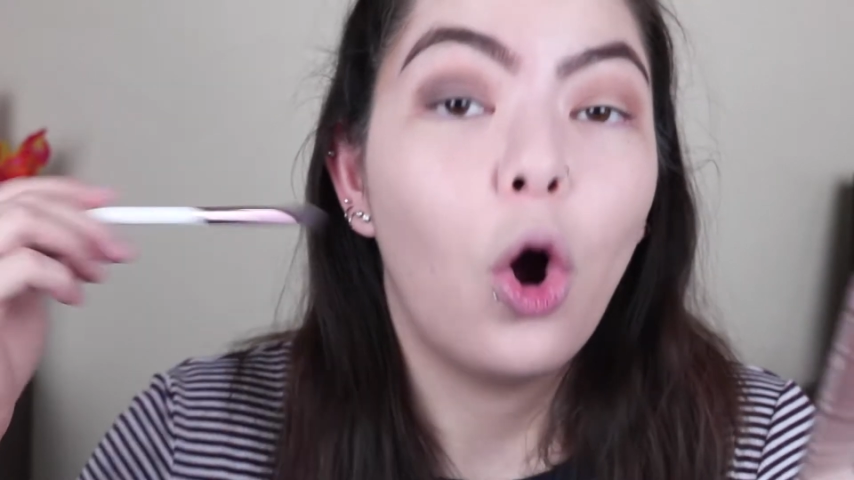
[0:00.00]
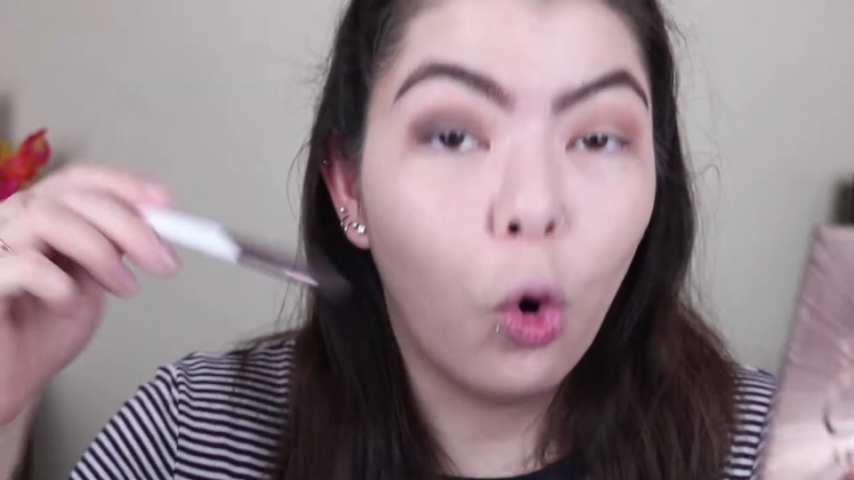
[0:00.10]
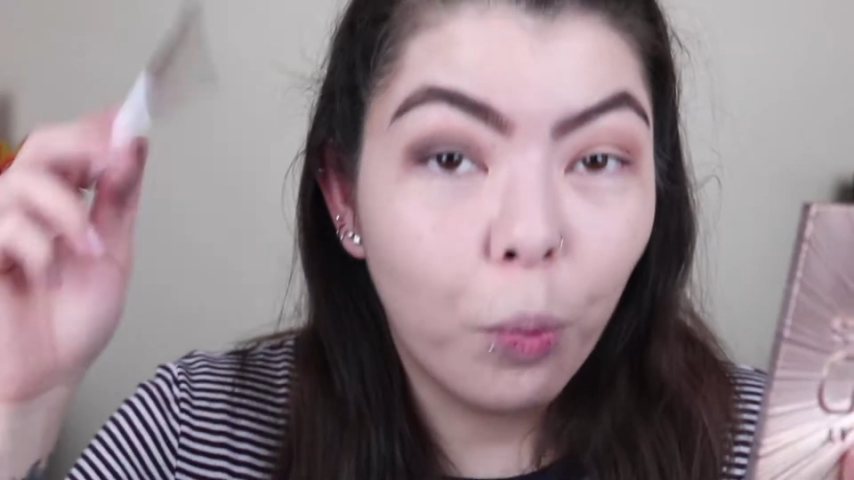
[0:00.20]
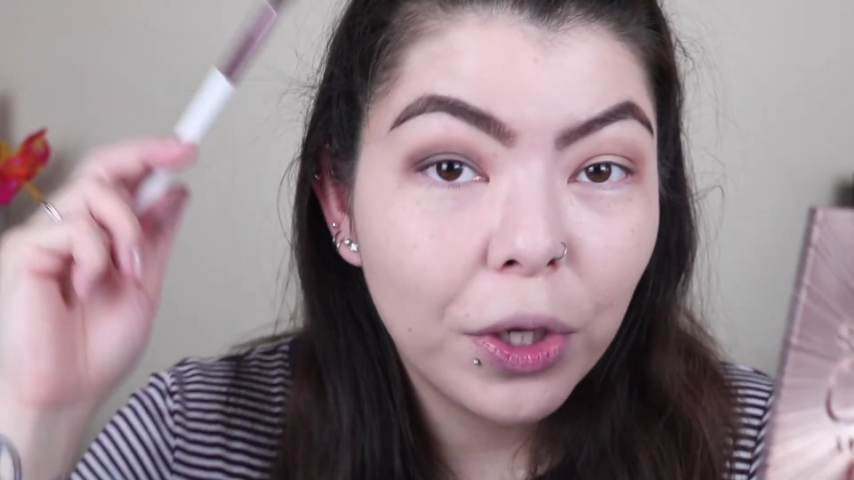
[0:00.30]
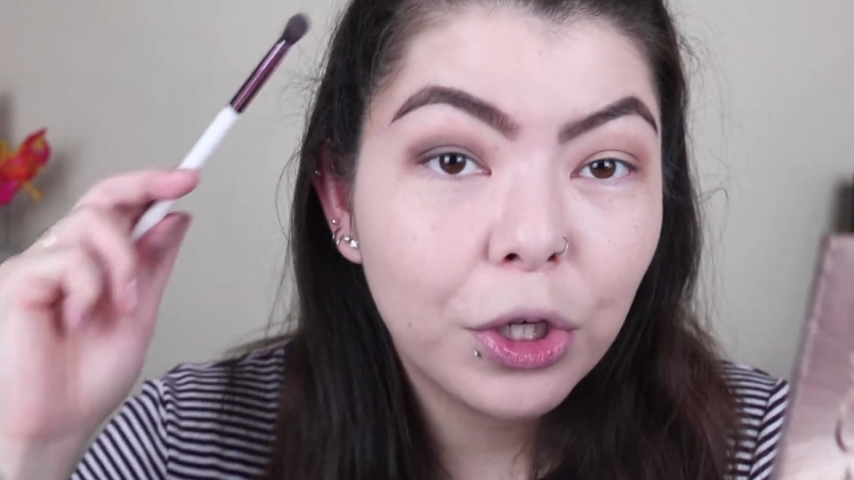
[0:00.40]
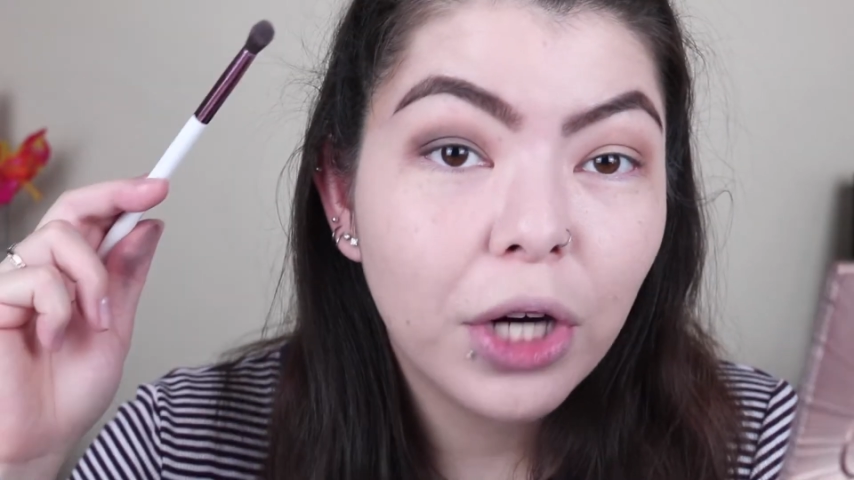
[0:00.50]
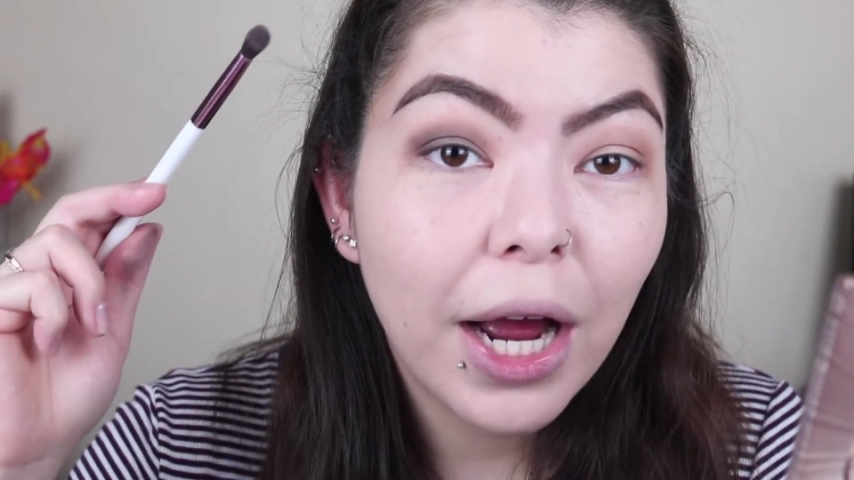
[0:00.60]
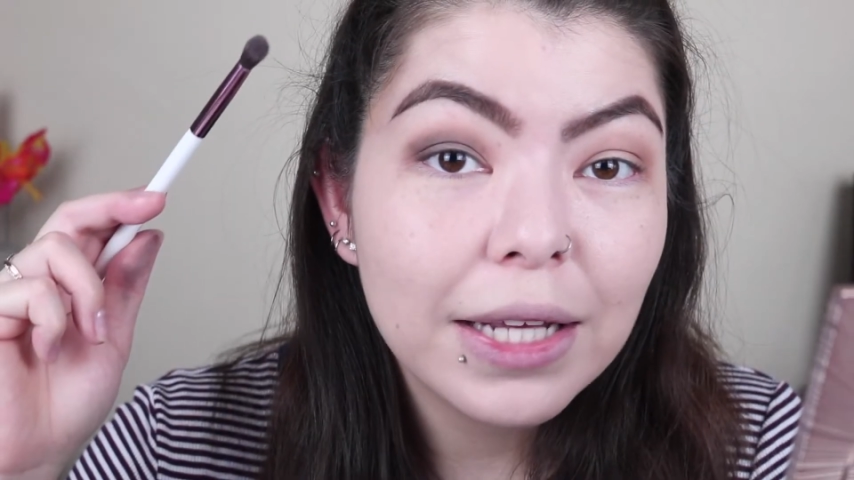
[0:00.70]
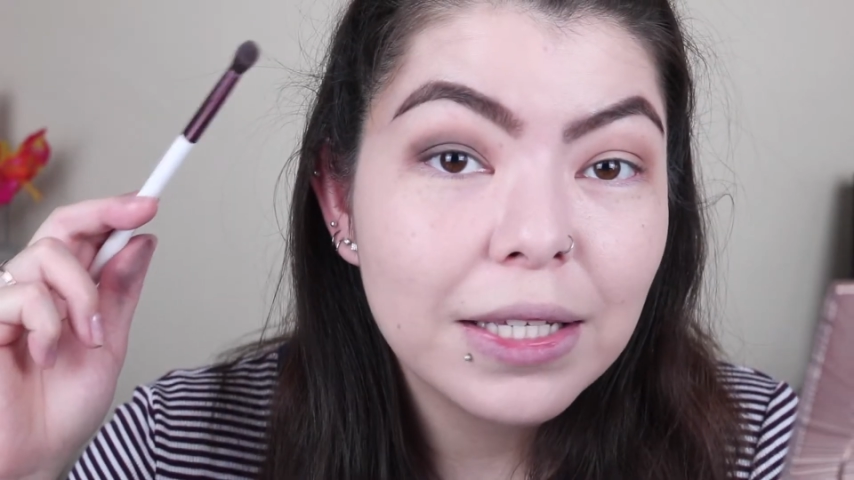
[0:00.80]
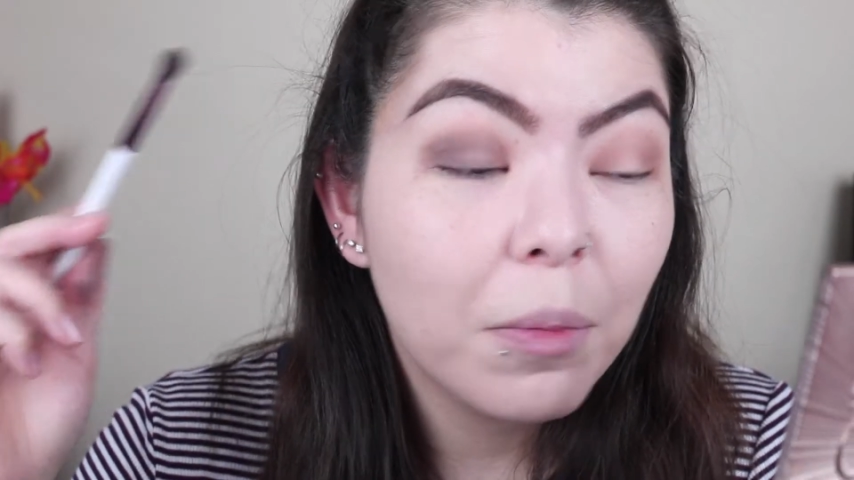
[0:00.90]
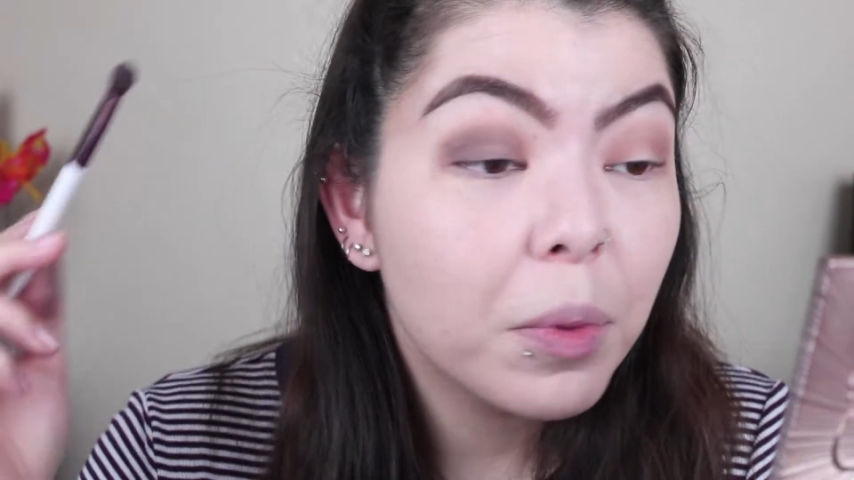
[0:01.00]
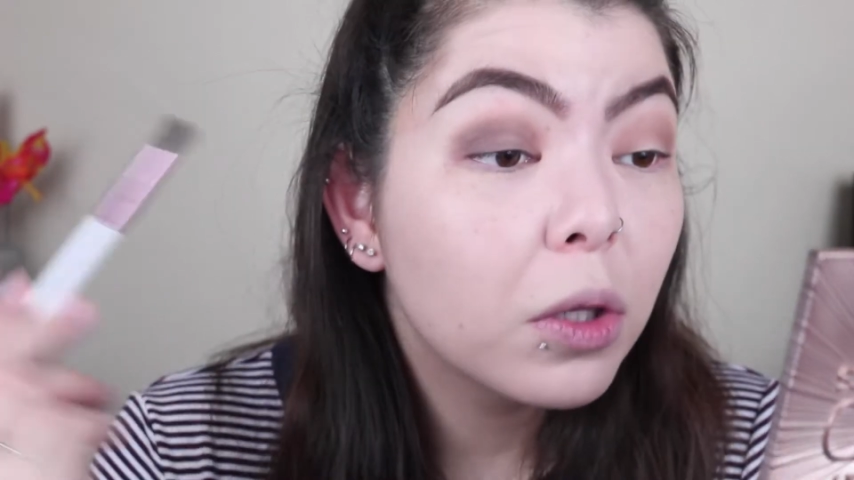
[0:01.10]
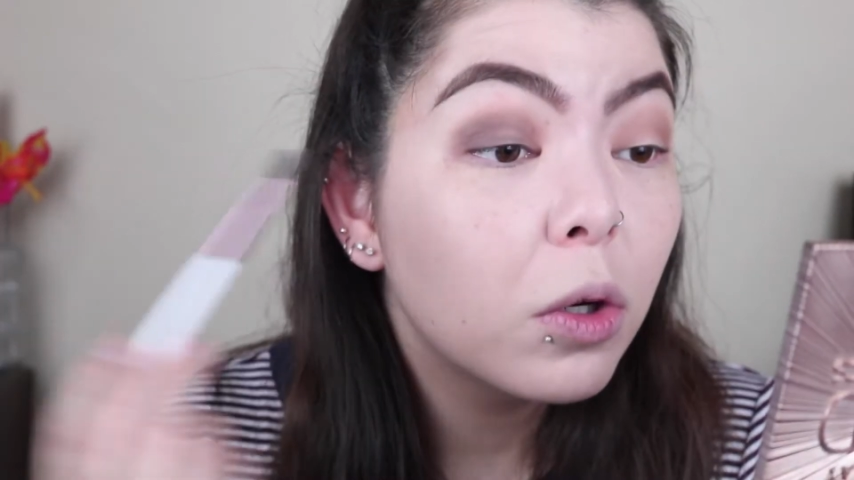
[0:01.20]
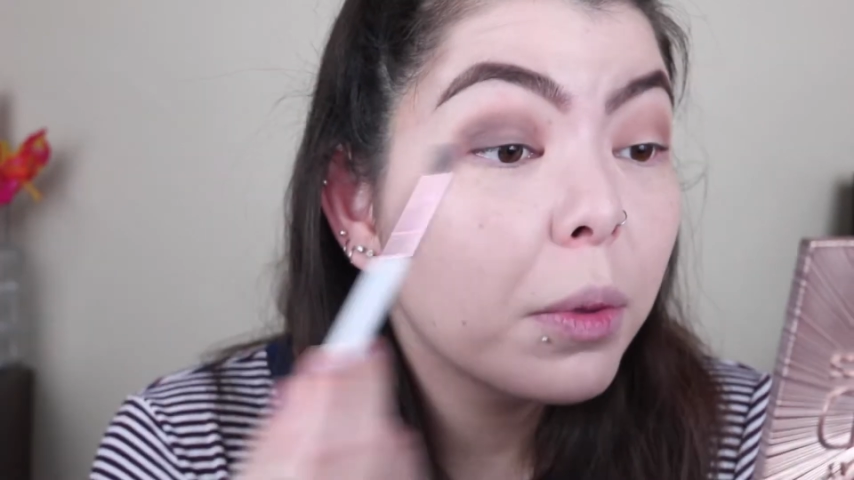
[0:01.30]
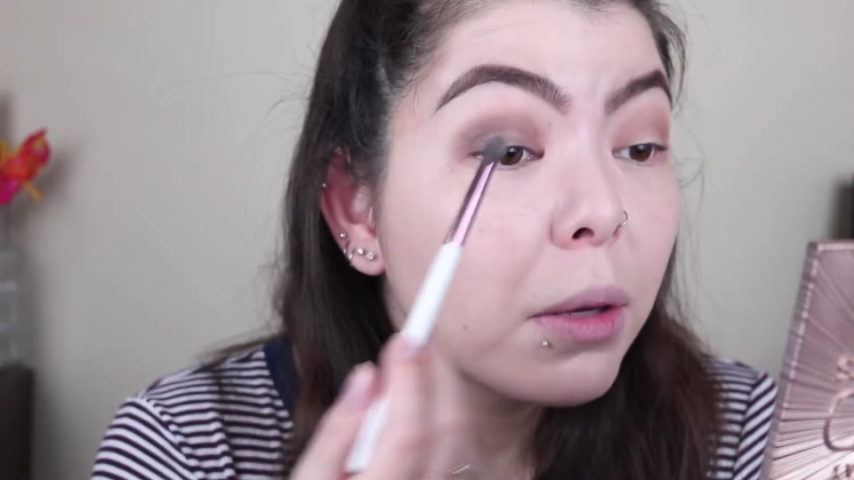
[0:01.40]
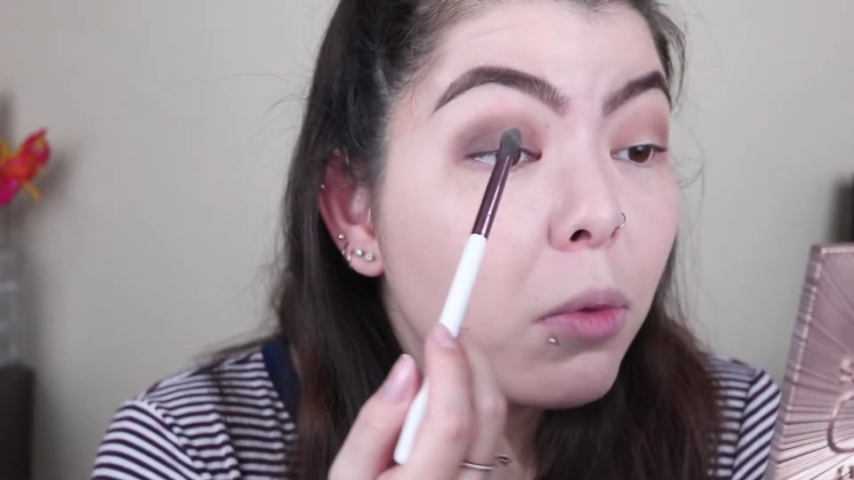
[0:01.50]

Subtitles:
open your eyes up a little bit